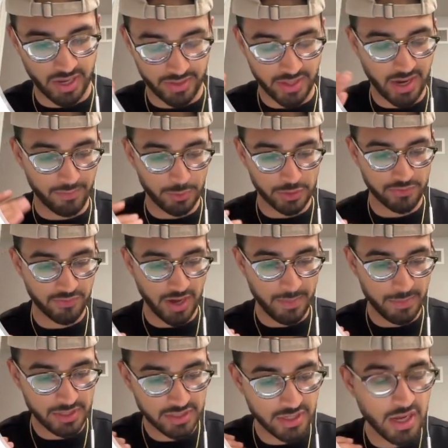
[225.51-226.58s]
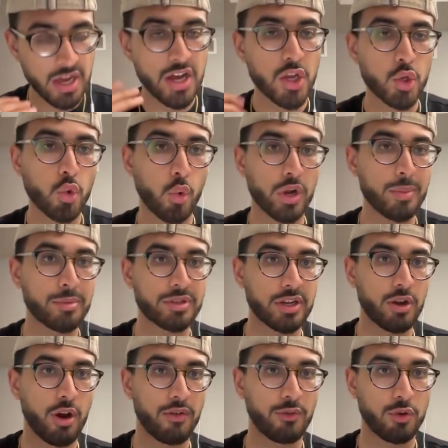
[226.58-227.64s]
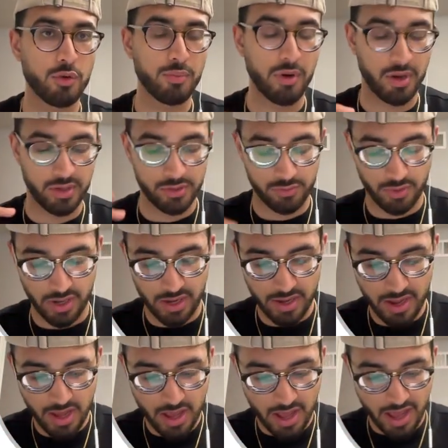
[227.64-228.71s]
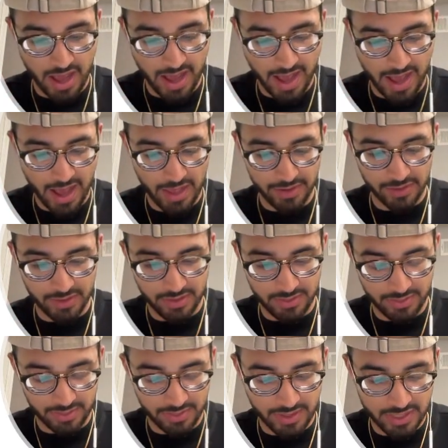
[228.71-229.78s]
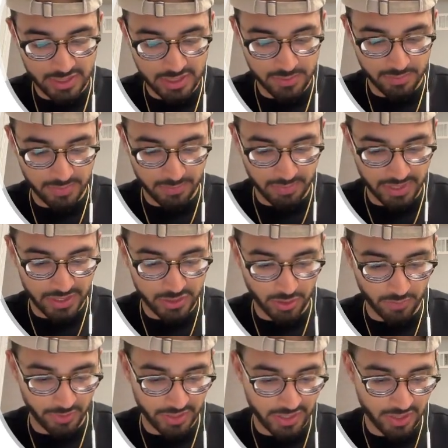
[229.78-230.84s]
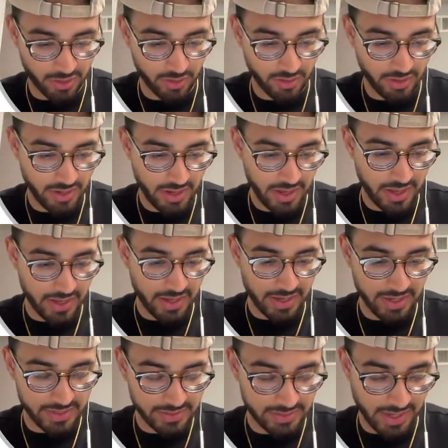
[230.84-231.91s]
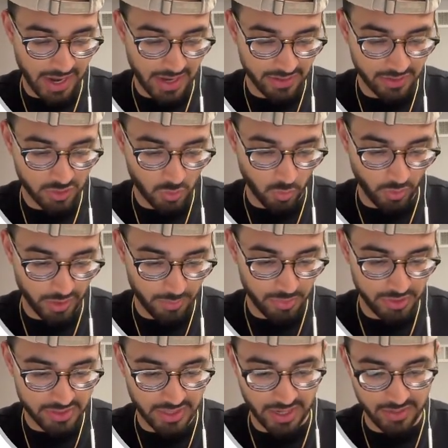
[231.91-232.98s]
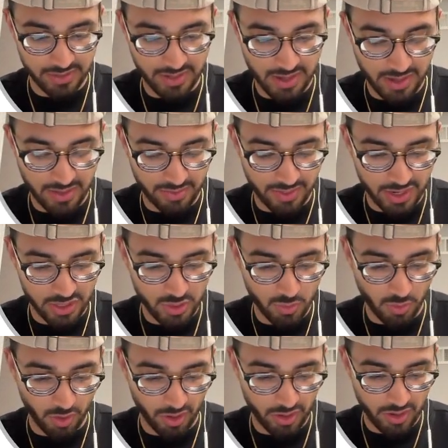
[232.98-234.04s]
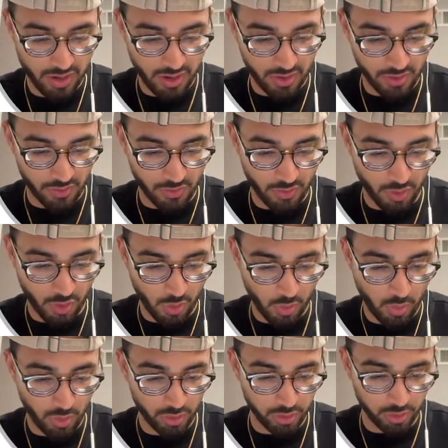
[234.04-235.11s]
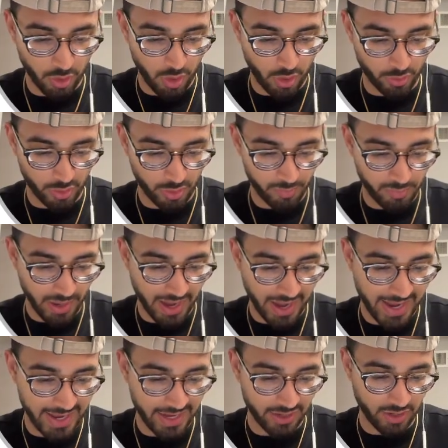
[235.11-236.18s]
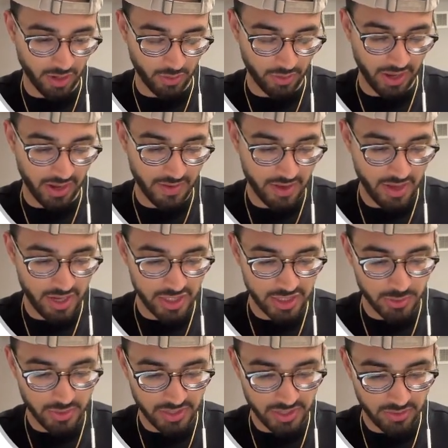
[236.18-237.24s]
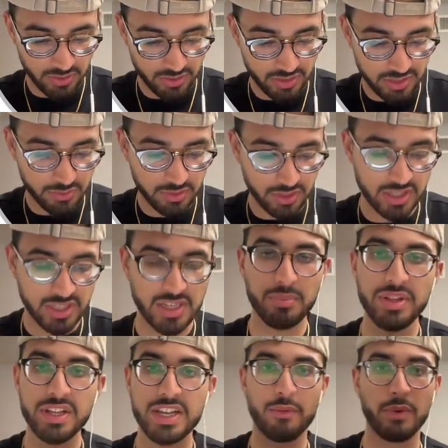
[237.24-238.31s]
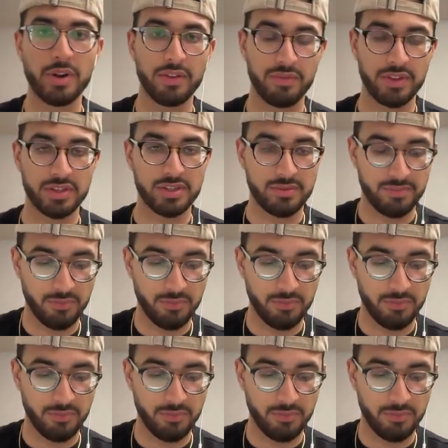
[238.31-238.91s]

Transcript: And they have those famous 20% off coupons, right? And this piece over here is that 20% that you are no longer paying, okay? So we can just simply get rid of this.